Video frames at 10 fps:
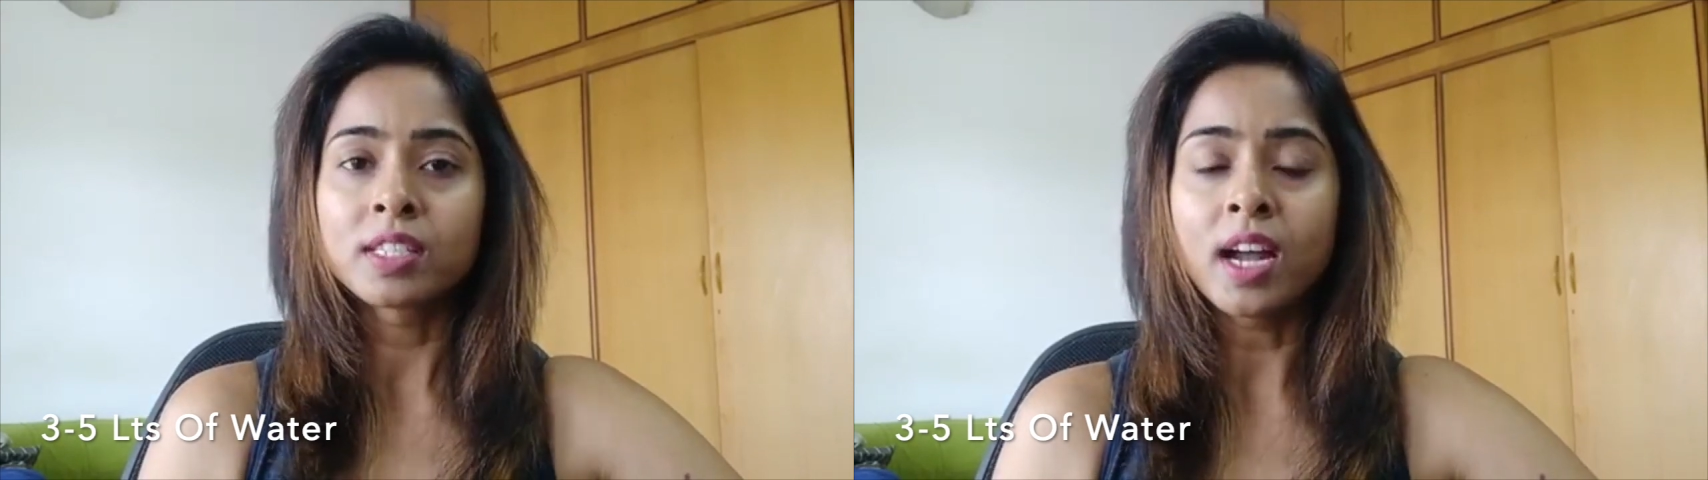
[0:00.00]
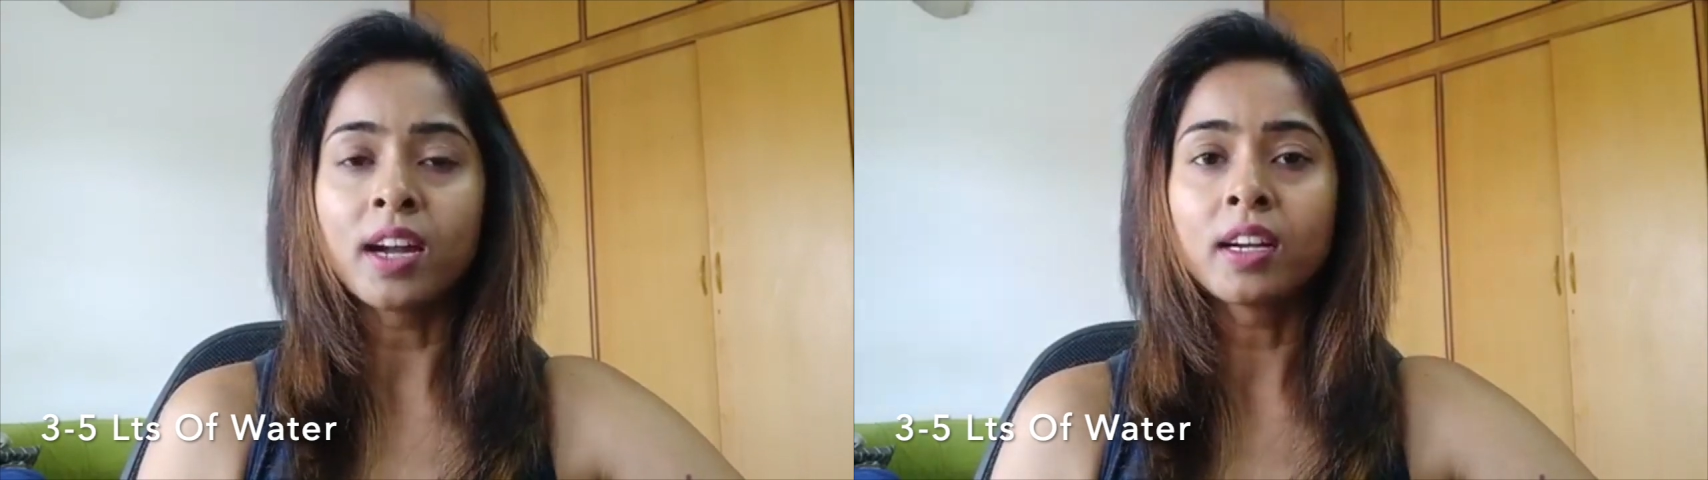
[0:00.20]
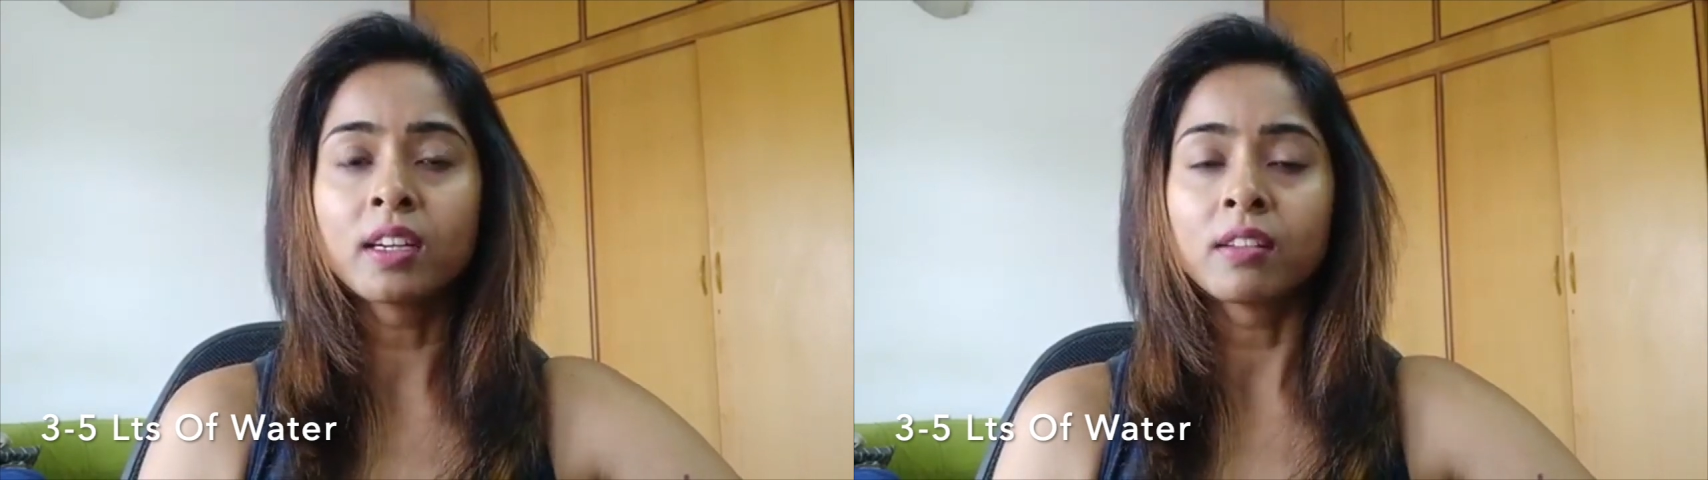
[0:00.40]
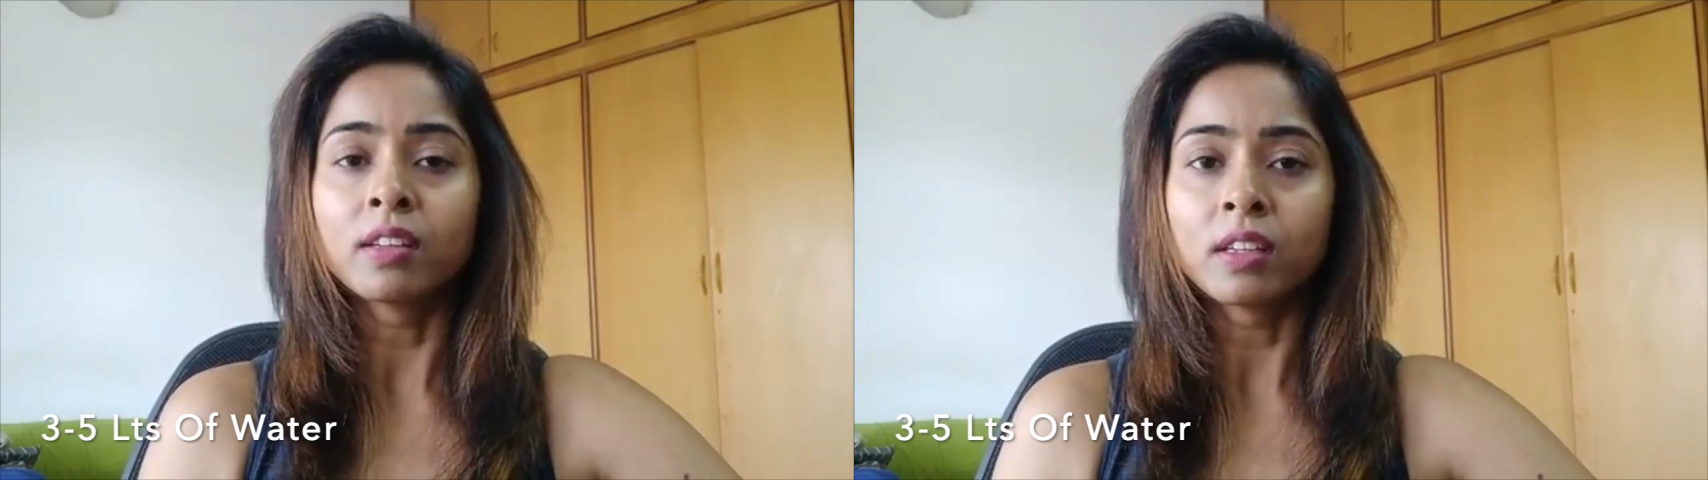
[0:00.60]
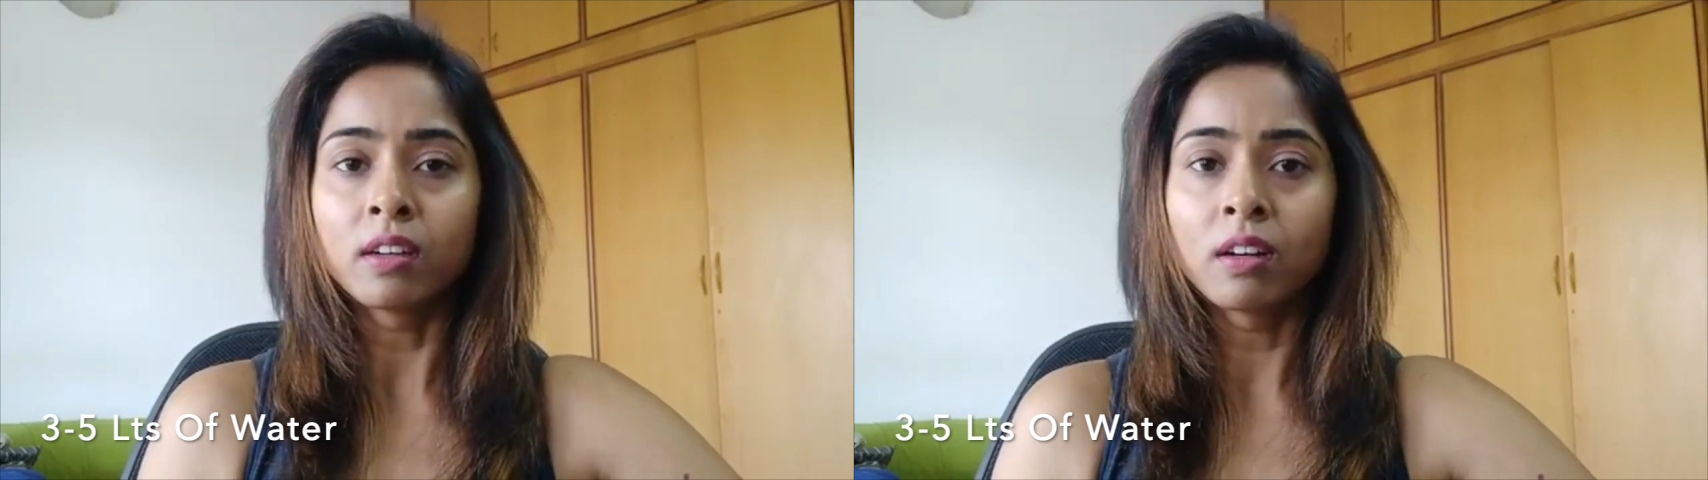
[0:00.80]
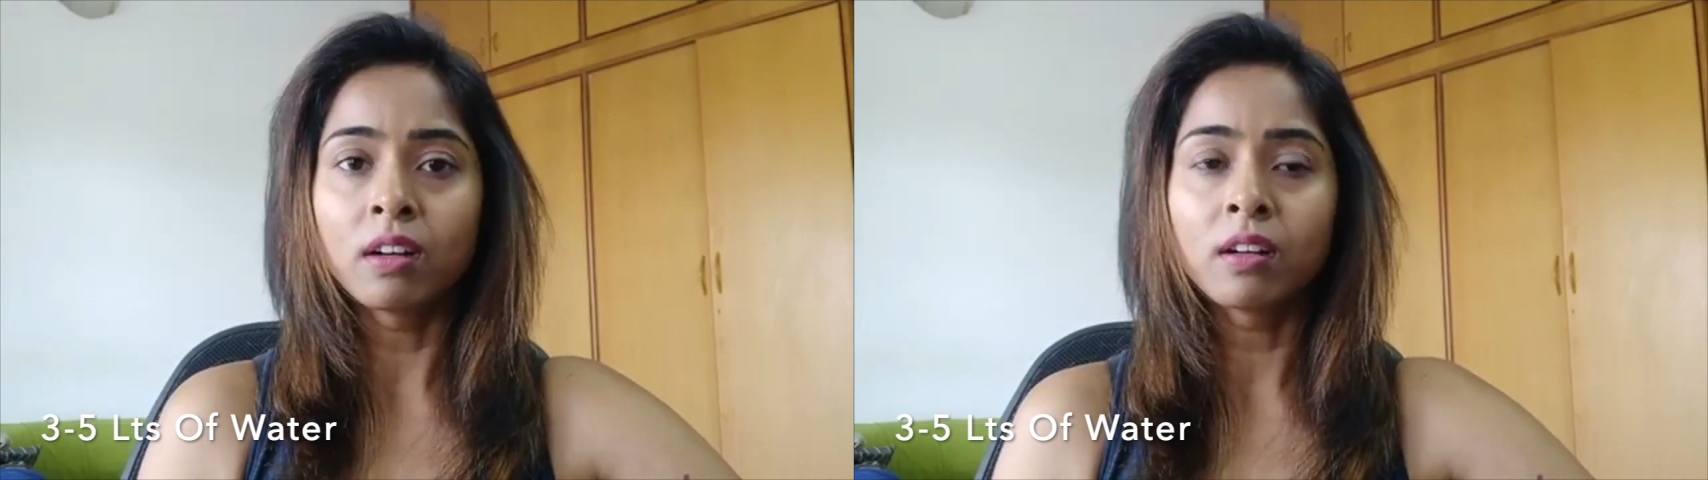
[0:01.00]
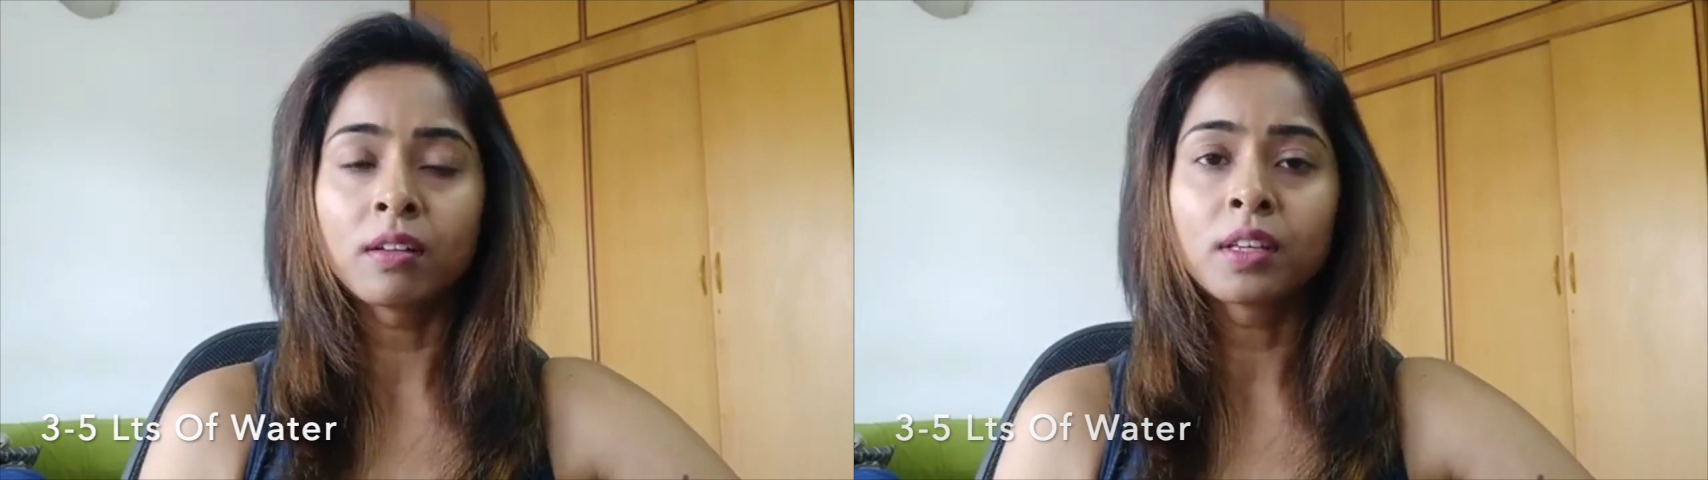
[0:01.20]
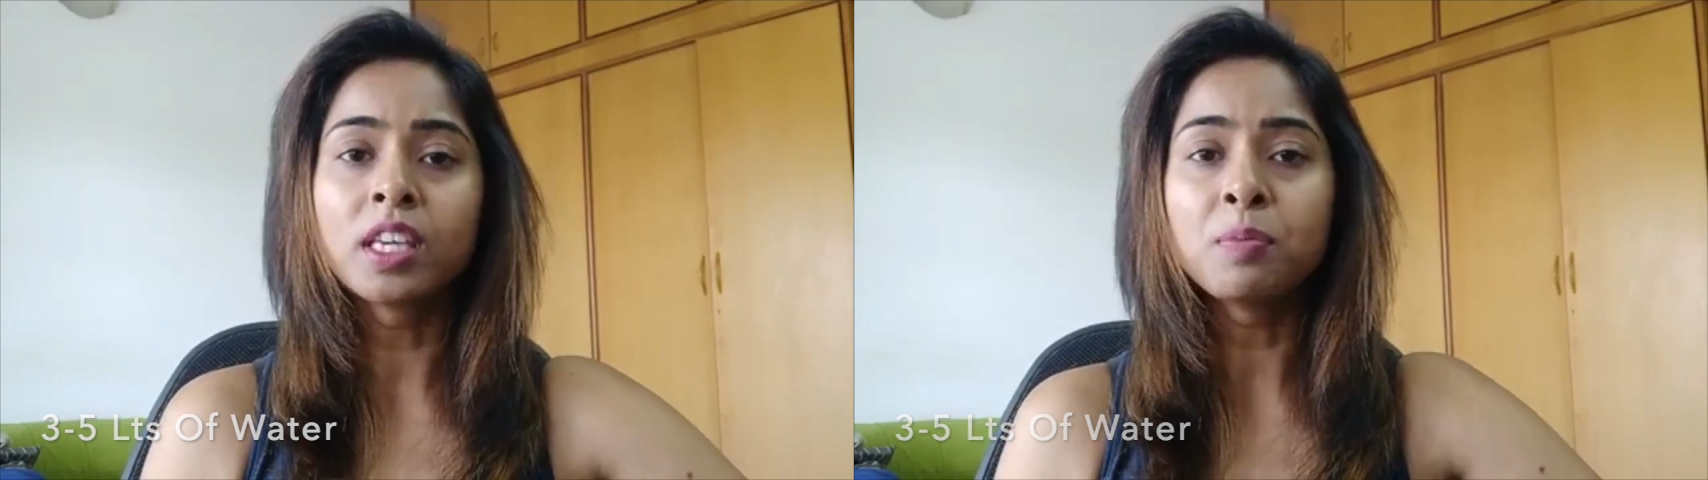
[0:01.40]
start uh,